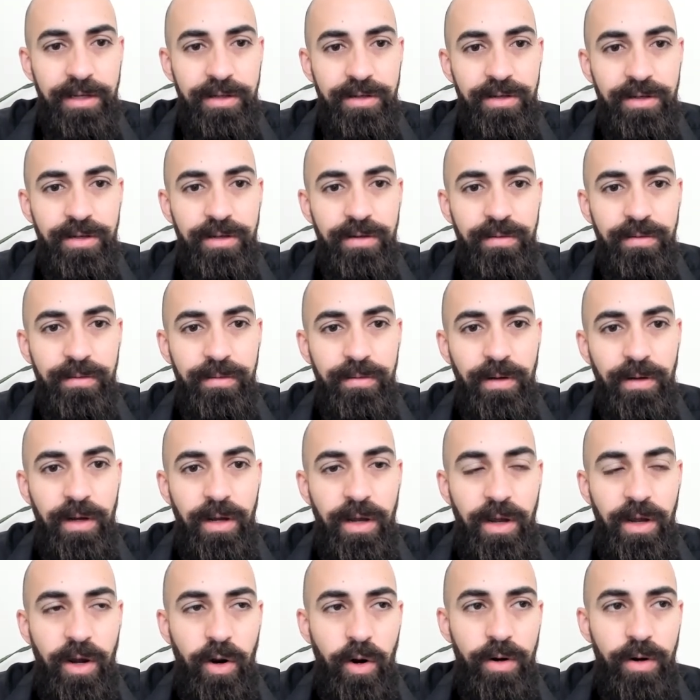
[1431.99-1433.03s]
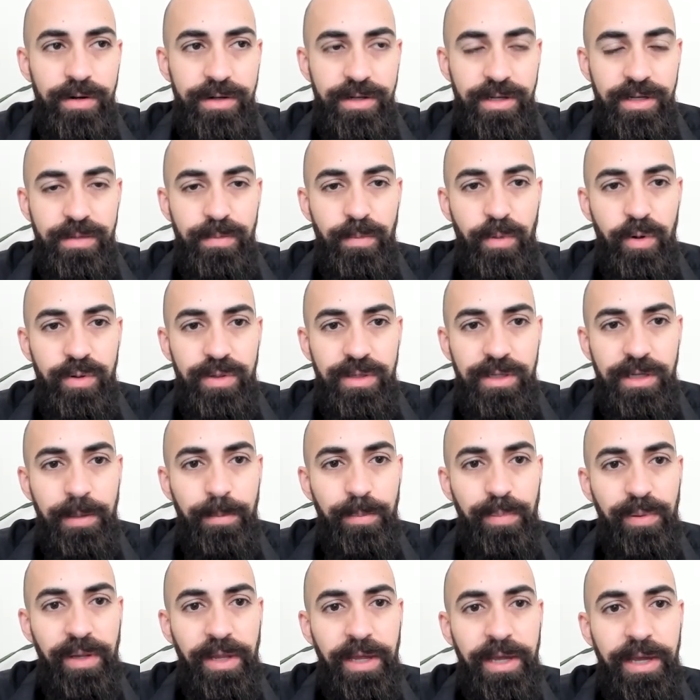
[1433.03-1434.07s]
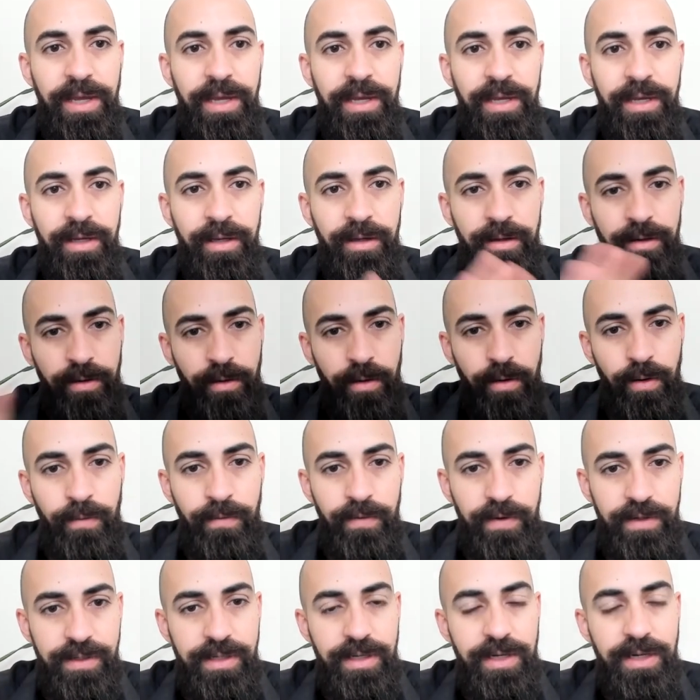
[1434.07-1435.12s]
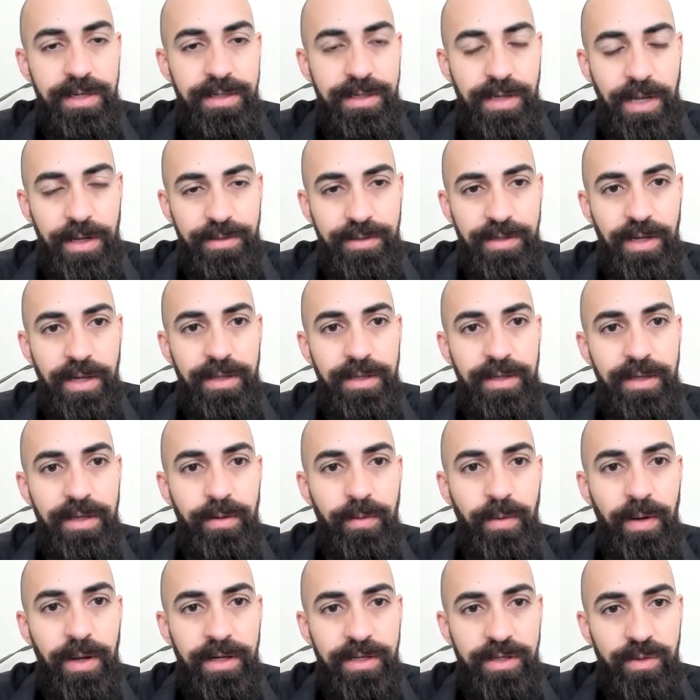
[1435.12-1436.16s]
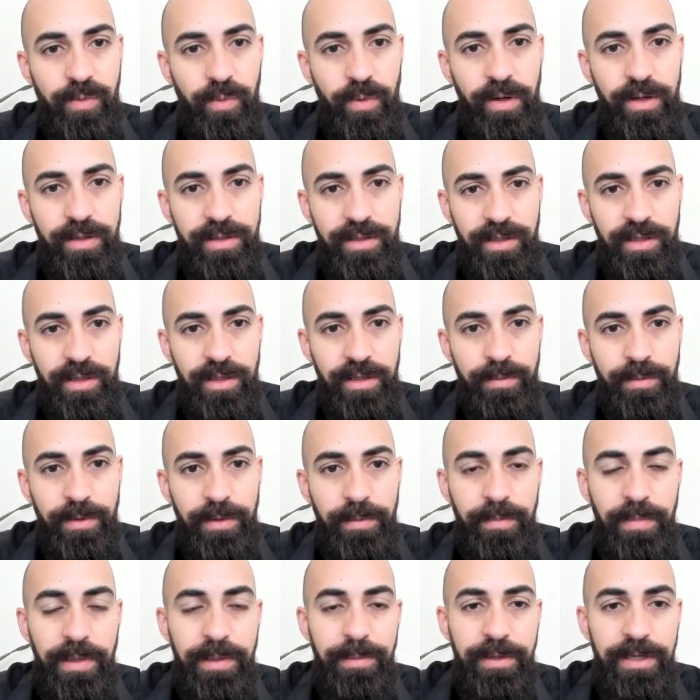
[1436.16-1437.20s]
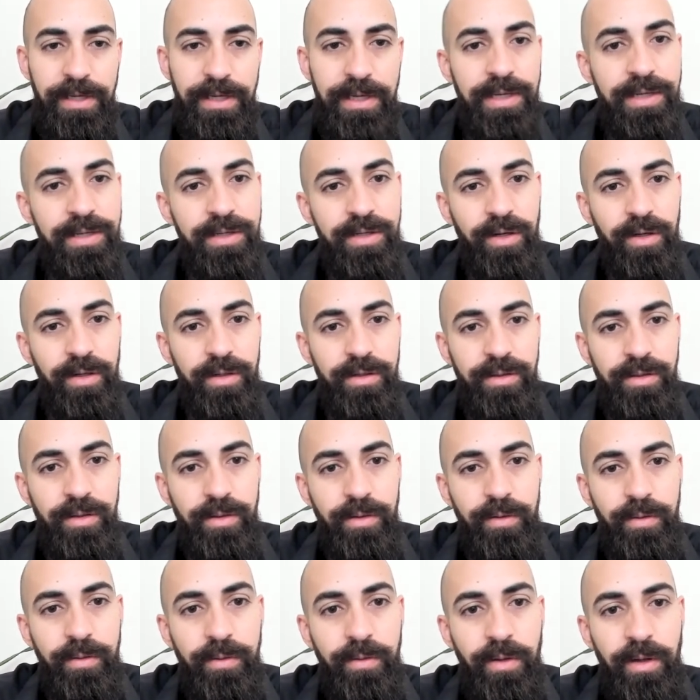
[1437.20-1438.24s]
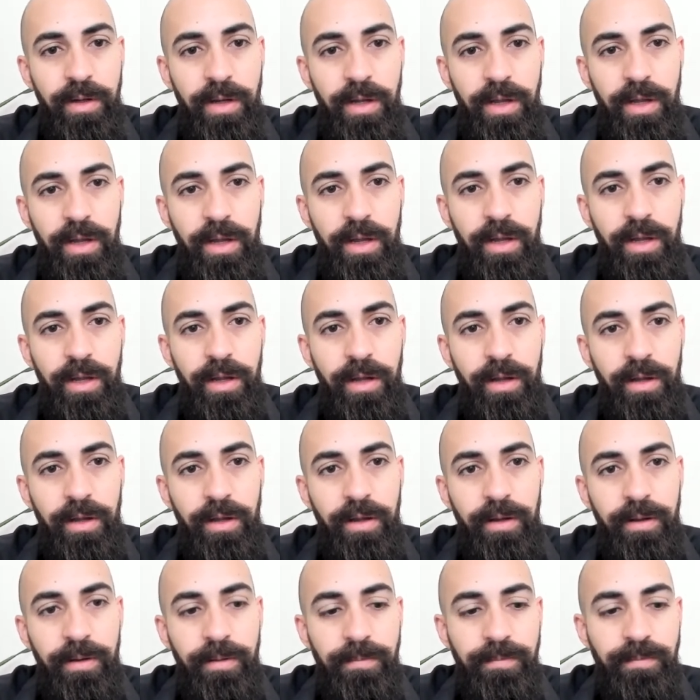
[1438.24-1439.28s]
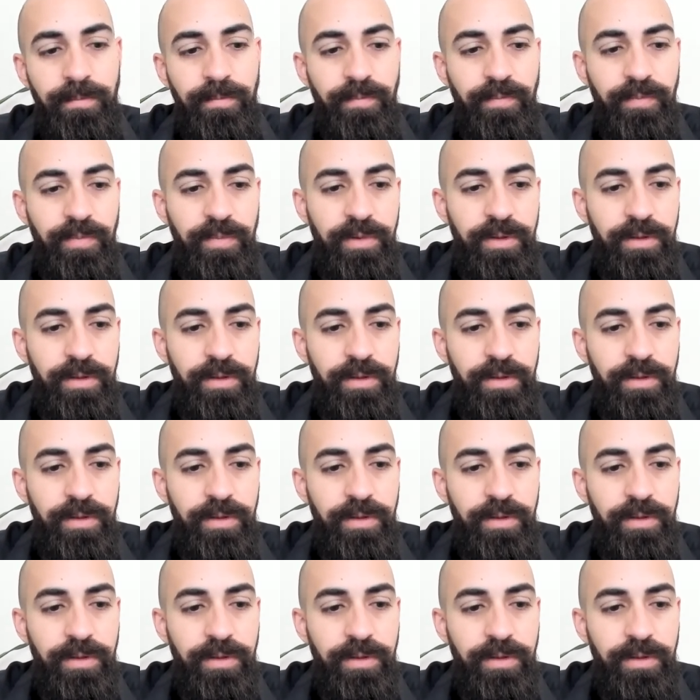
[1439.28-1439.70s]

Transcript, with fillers: Do you, or is this mostly a play overseas outside the U.S. where it's a little bit maybe easier to um,